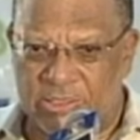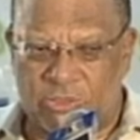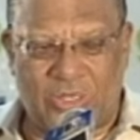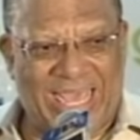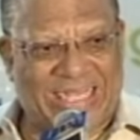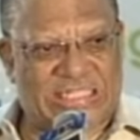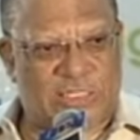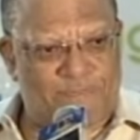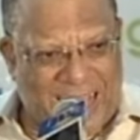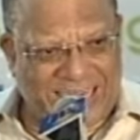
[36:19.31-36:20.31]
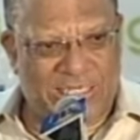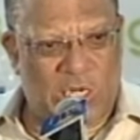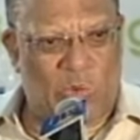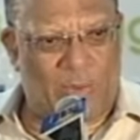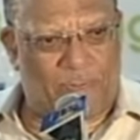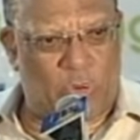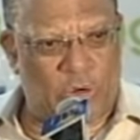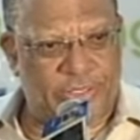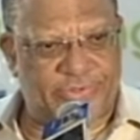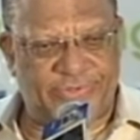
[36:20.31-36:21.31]
to expand our
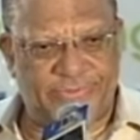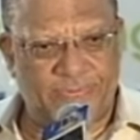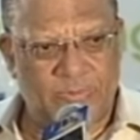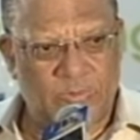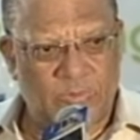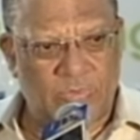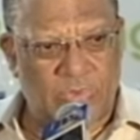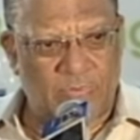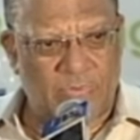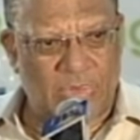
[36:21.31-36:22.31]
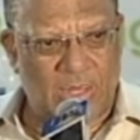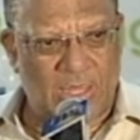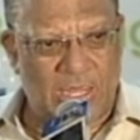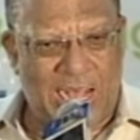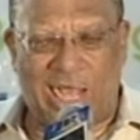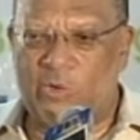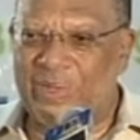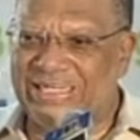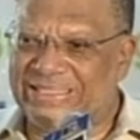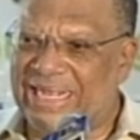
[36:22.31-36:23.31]
port, and
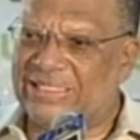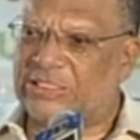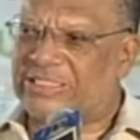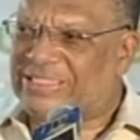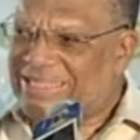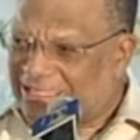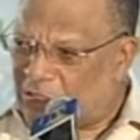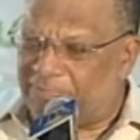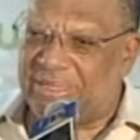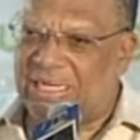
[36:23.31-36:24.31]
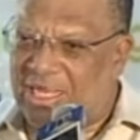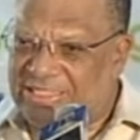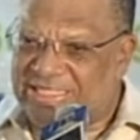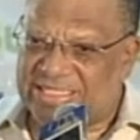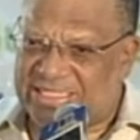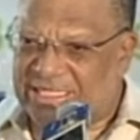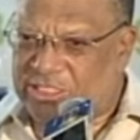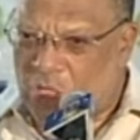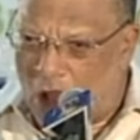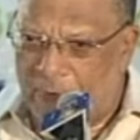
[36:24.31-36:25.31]
we intend to set up the
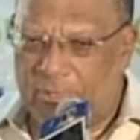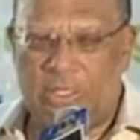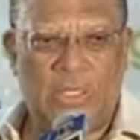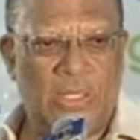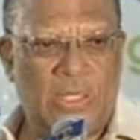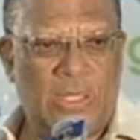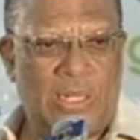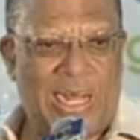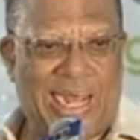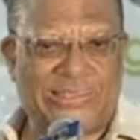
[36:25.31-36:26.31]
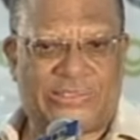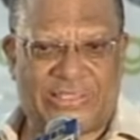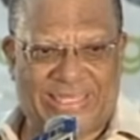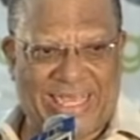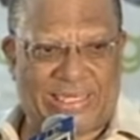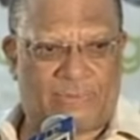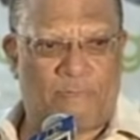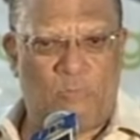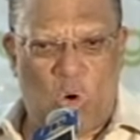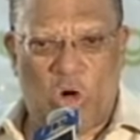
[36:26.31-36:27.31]
logistics hub and to get
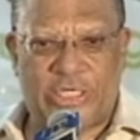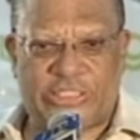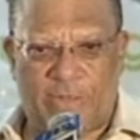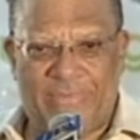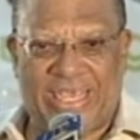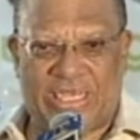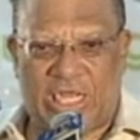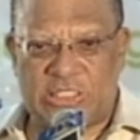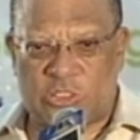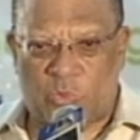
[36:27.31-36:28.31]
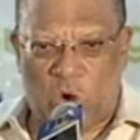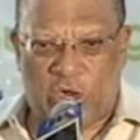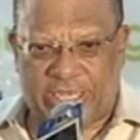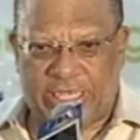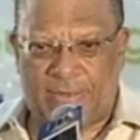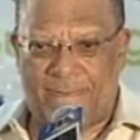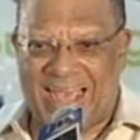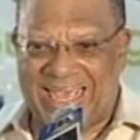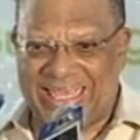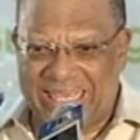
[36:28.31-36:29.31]
more Jamaicans working
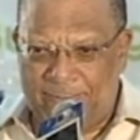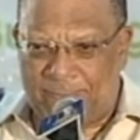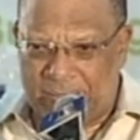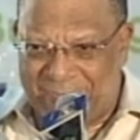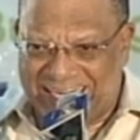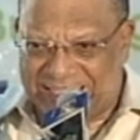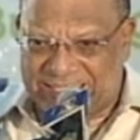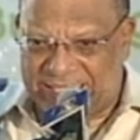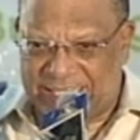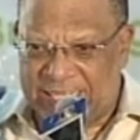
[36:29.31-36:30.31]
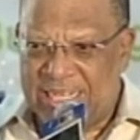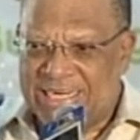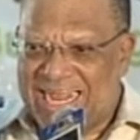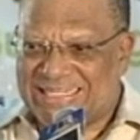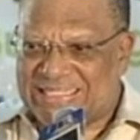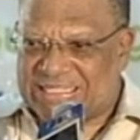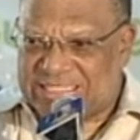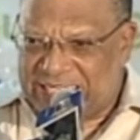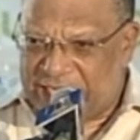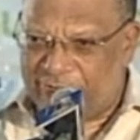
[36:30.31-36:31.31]
by implementing that
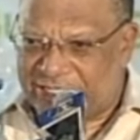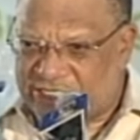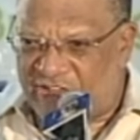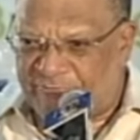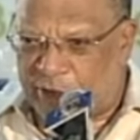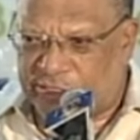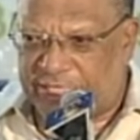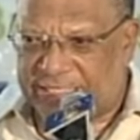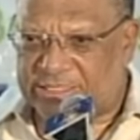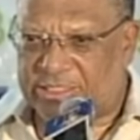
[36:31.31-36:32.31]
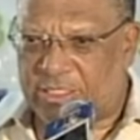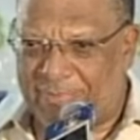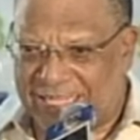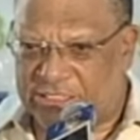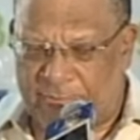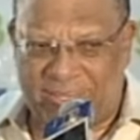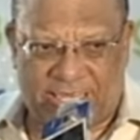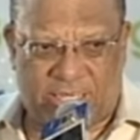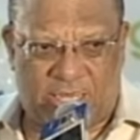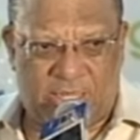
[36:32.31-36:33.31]
series of projects to make
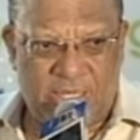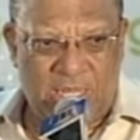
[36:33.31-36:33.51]
Jamaica